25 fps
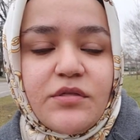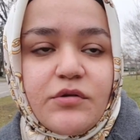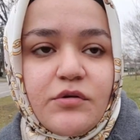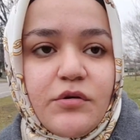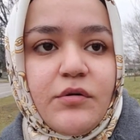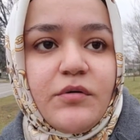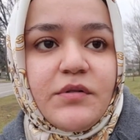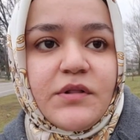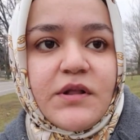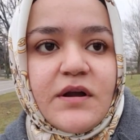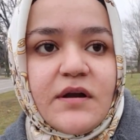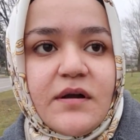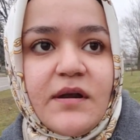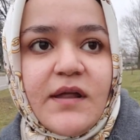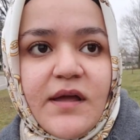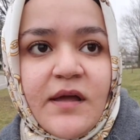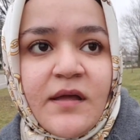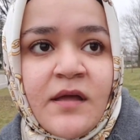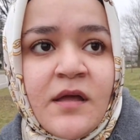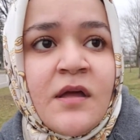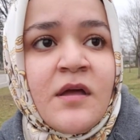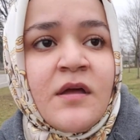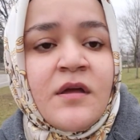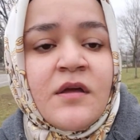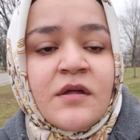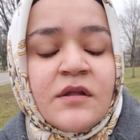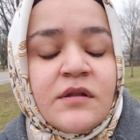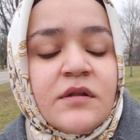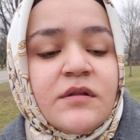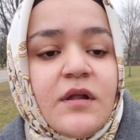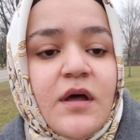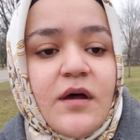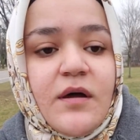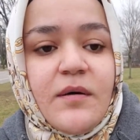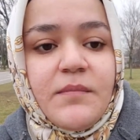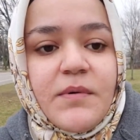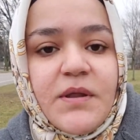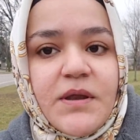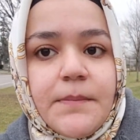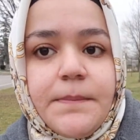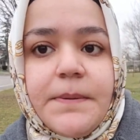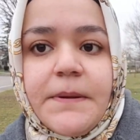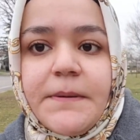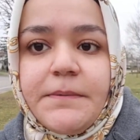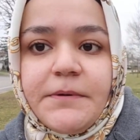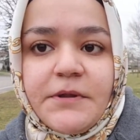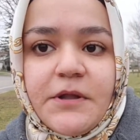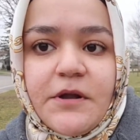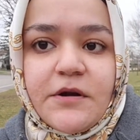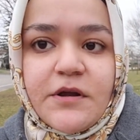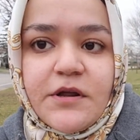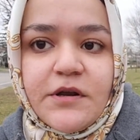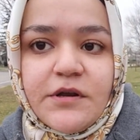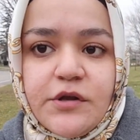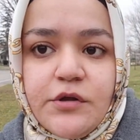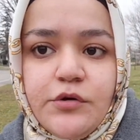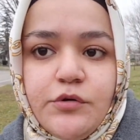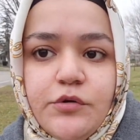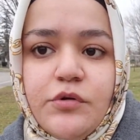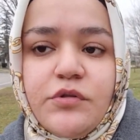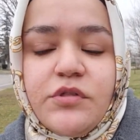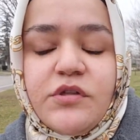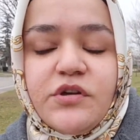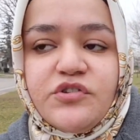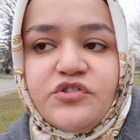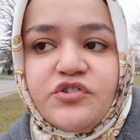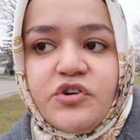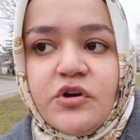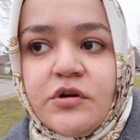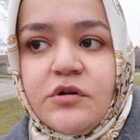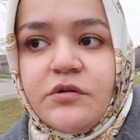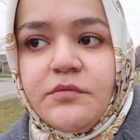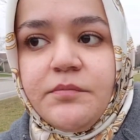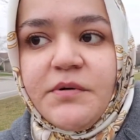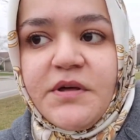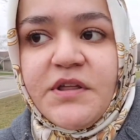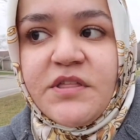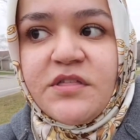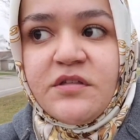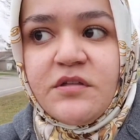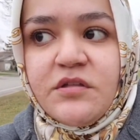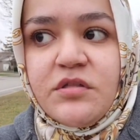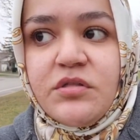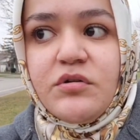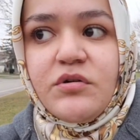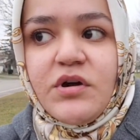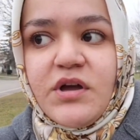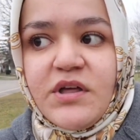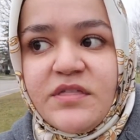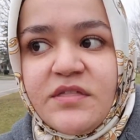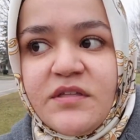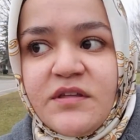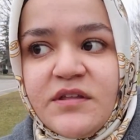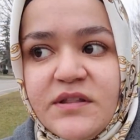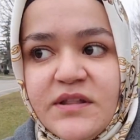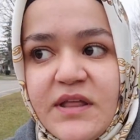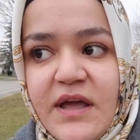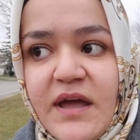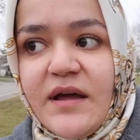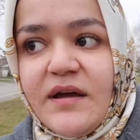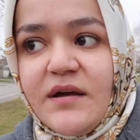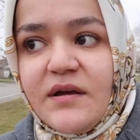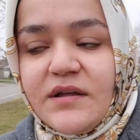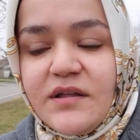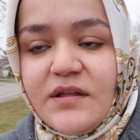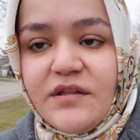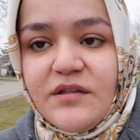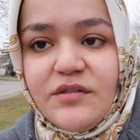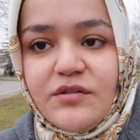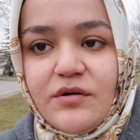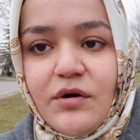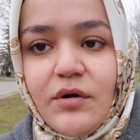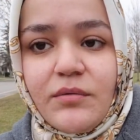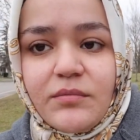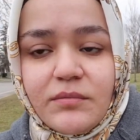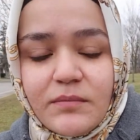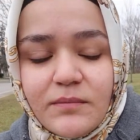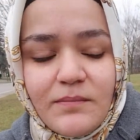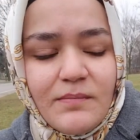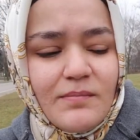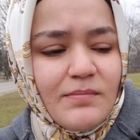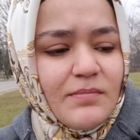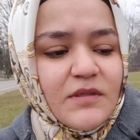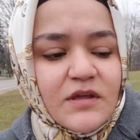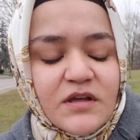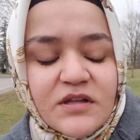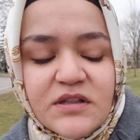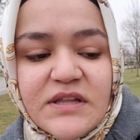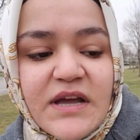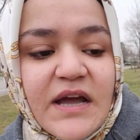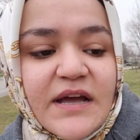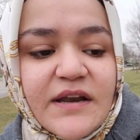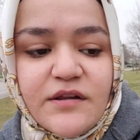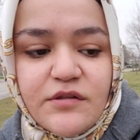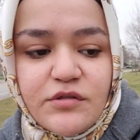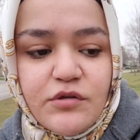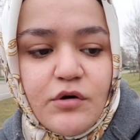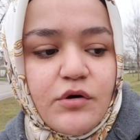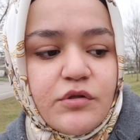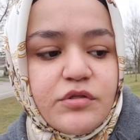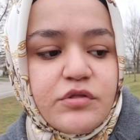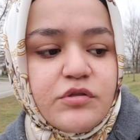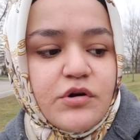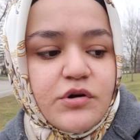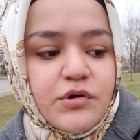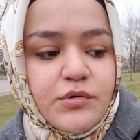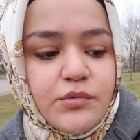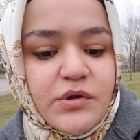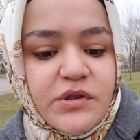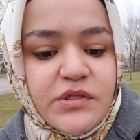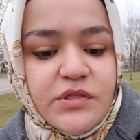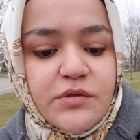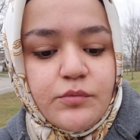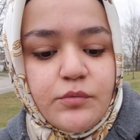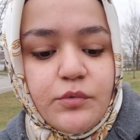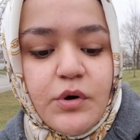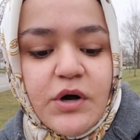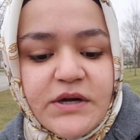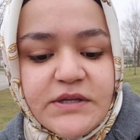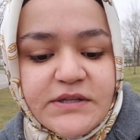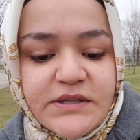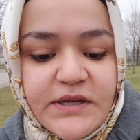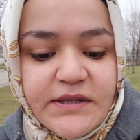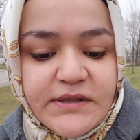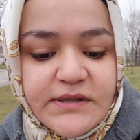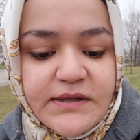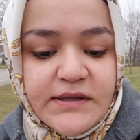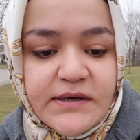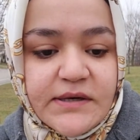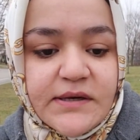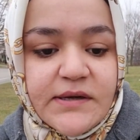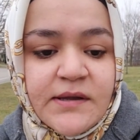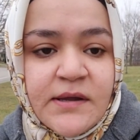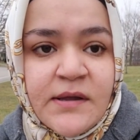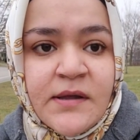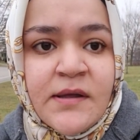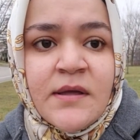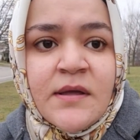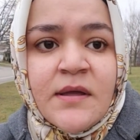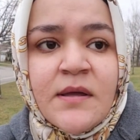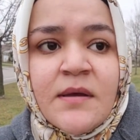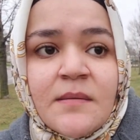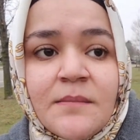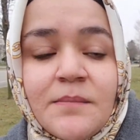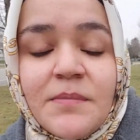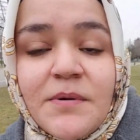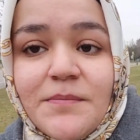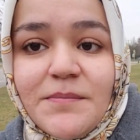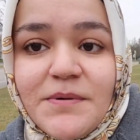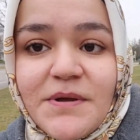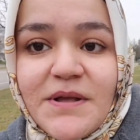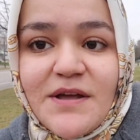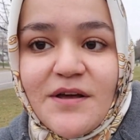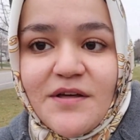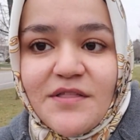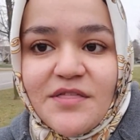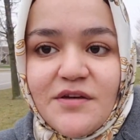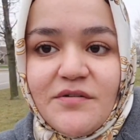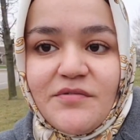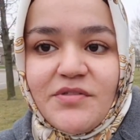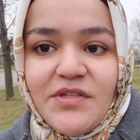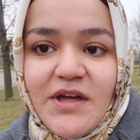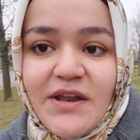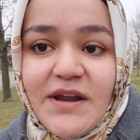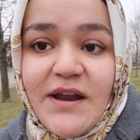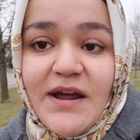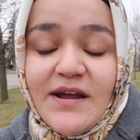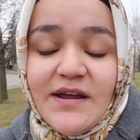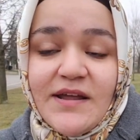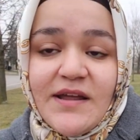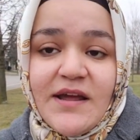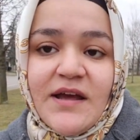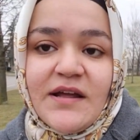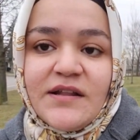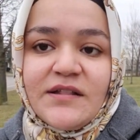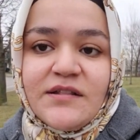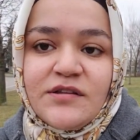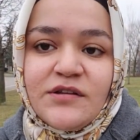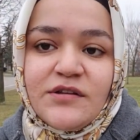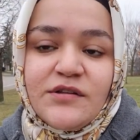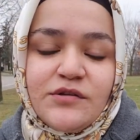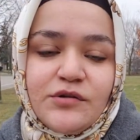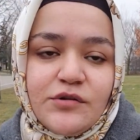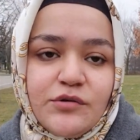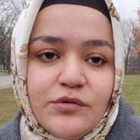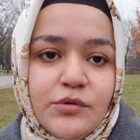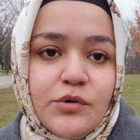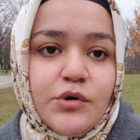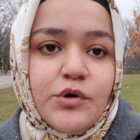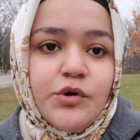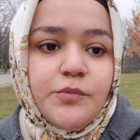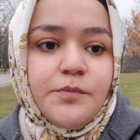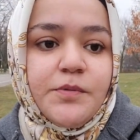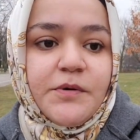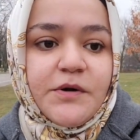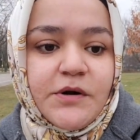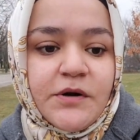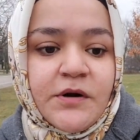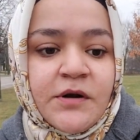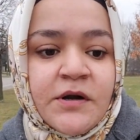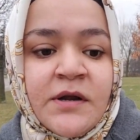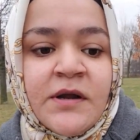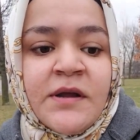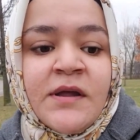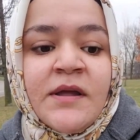so they're like, not many people are going to use the shuttle buses. So I think that is also a reason why they did it. But because of that, I had to do Uber.